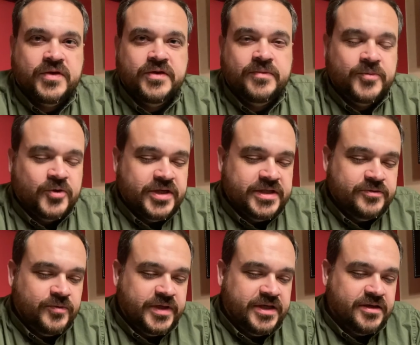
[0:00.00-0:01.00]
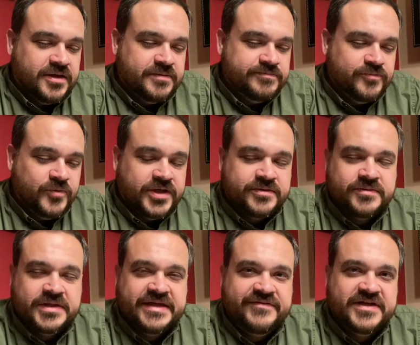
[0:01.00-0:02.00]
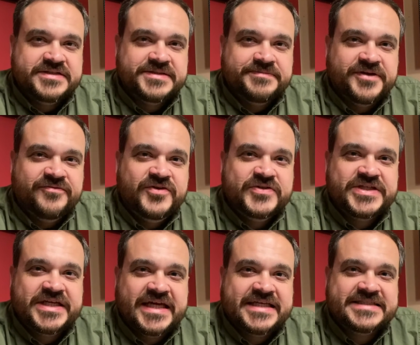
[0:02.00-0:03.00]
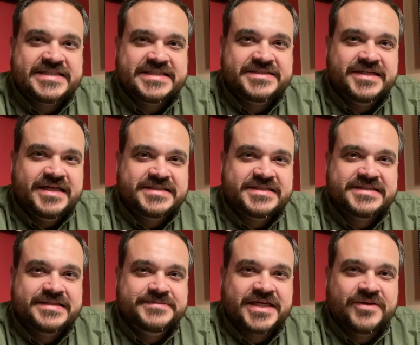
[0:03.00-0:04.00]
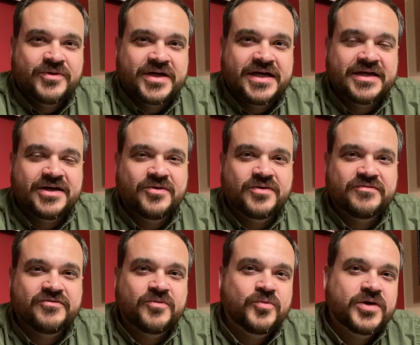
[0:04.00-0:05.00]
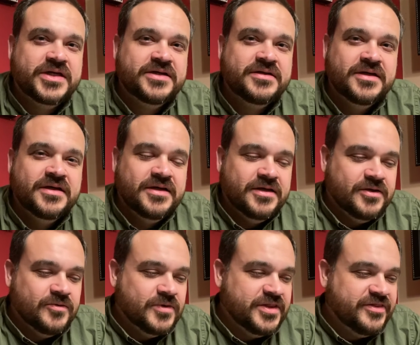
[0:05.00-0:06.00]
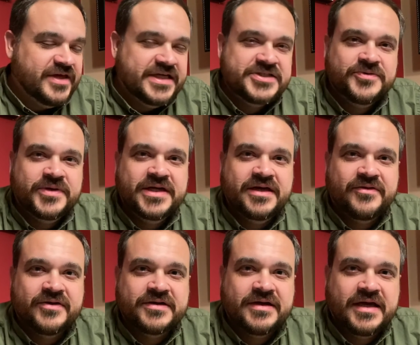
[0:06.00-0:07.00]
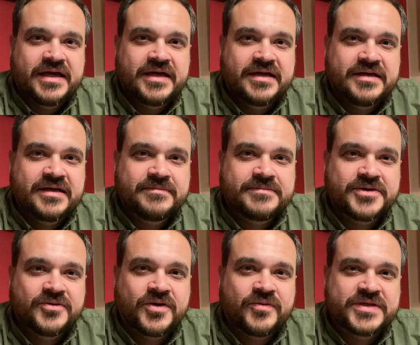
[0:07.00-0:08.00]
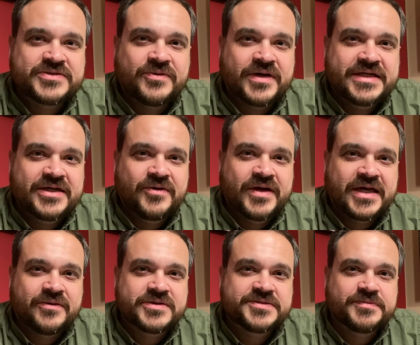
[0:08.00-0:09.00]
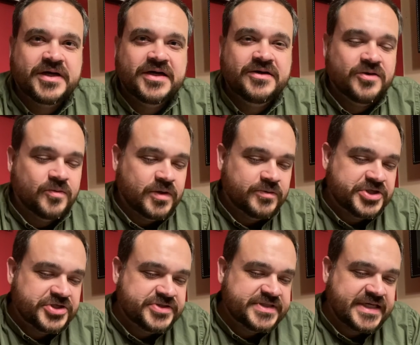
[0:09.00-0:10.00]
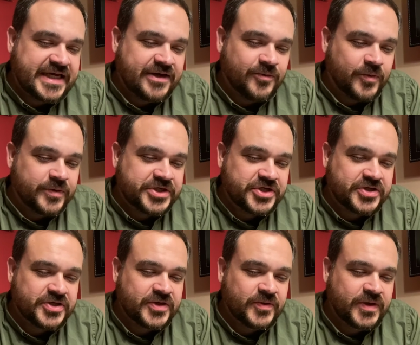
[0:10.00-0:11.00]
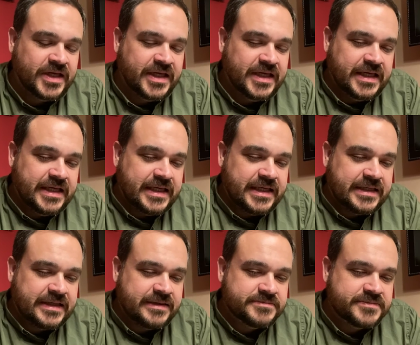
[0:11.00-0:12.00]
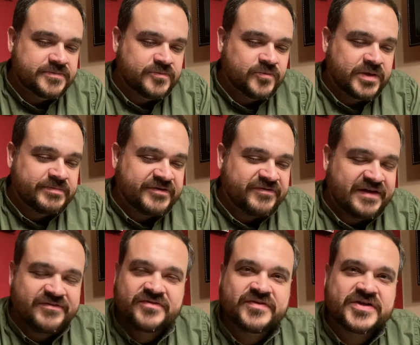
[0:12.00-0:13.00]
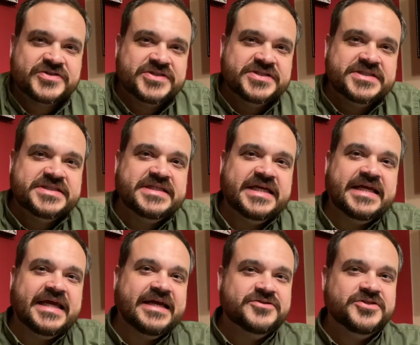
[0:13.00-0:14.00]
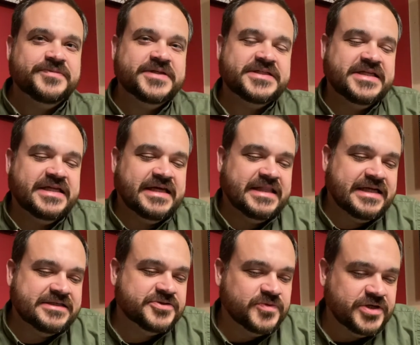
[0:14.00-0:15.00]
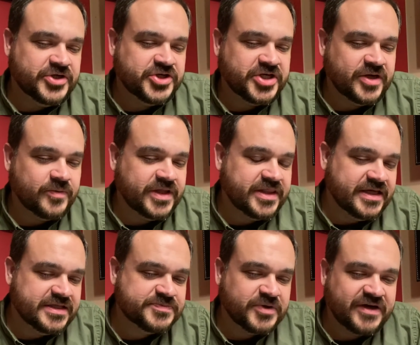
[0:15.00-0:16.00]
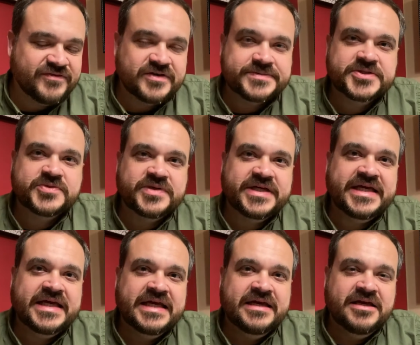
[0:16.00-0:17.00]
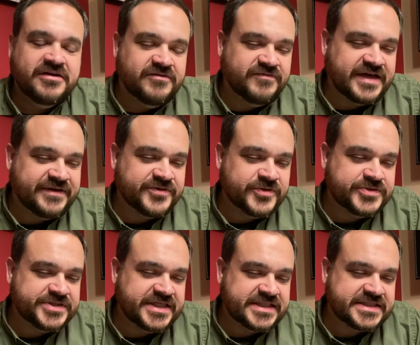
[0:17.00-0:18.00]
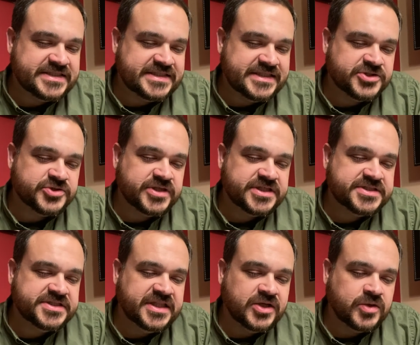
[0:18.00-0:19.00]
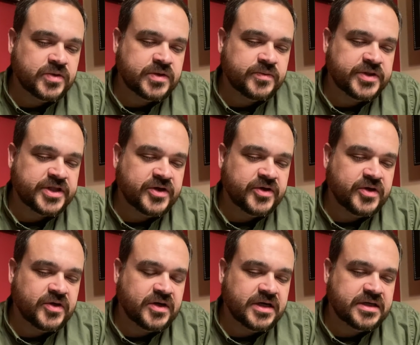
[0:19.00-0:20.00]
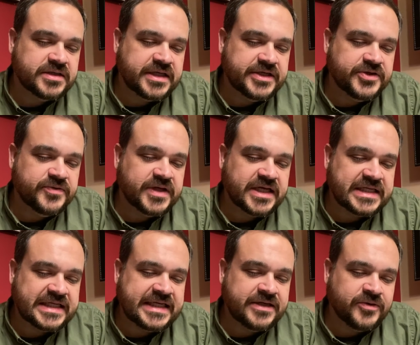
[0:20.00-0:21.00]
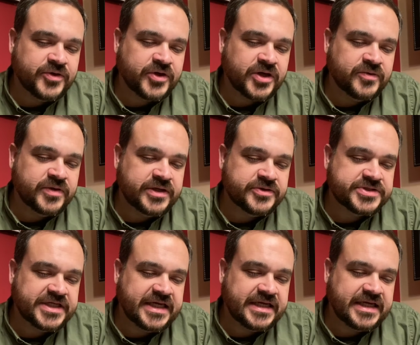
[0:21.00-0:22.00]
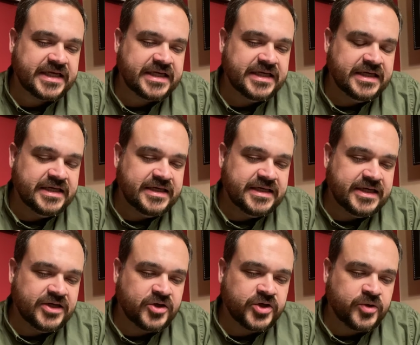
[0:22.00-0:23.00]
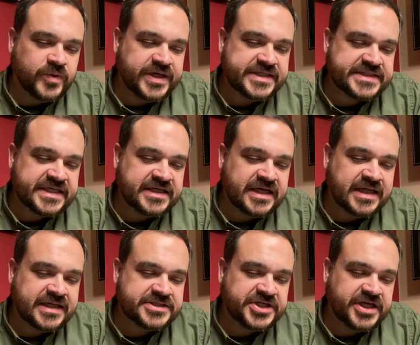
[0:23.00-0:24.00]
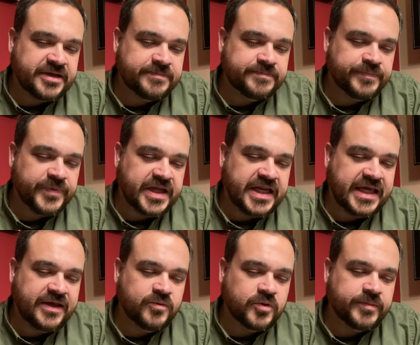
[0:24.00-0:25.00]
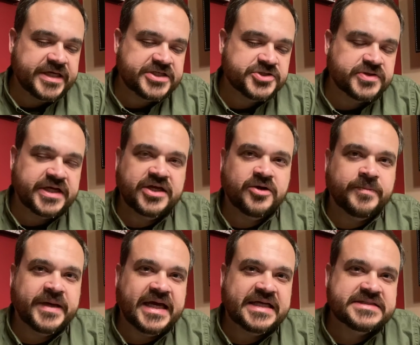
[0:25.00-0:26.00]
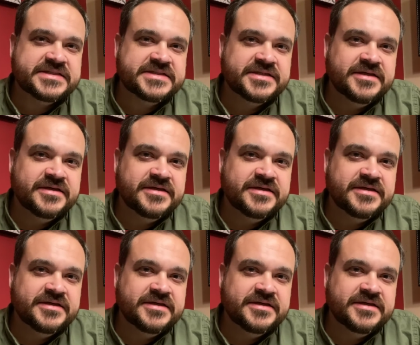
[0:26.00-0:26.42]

Good morning. We're living in some confusing days these days. It seems like we're kind of going from one thing to another, and don't always quite know how to respond or what we should say or what we should do. And one of my favorite verses is standing out to me today that I just wanted to share with you. It's Proverbs 3, 5 through 6. It says, "Trust in the Lord with all your heart and do not lean on your own understanding. In all your ways acknowledge Him, and He will make straight your paths."